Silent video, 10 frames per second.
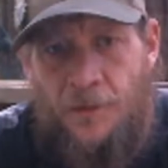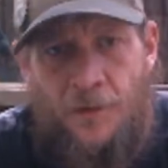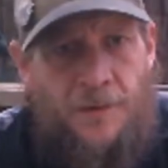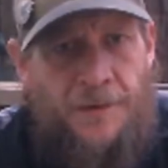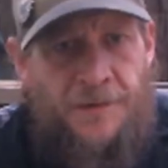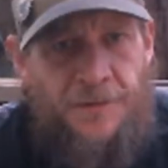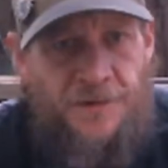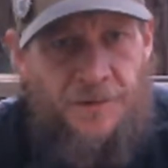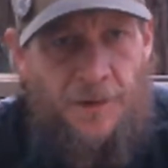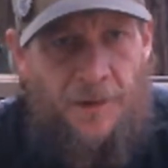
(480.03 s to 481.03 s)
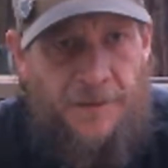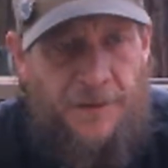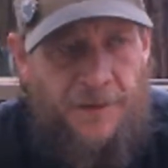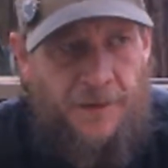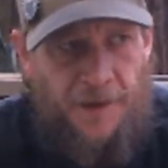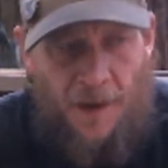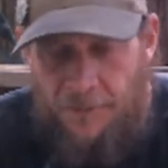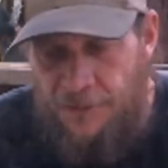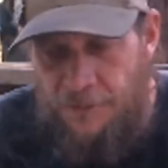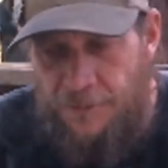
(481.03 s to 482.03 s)
going to surround the
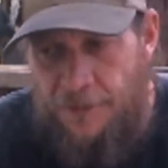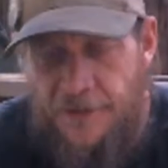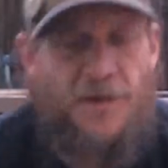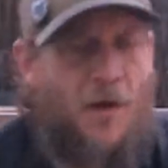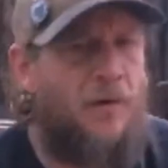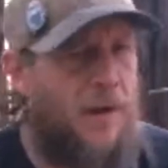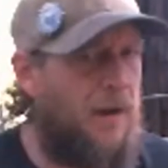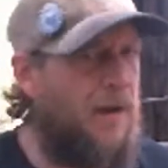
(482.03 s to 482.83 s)
Capitol building. He's, oh yeah,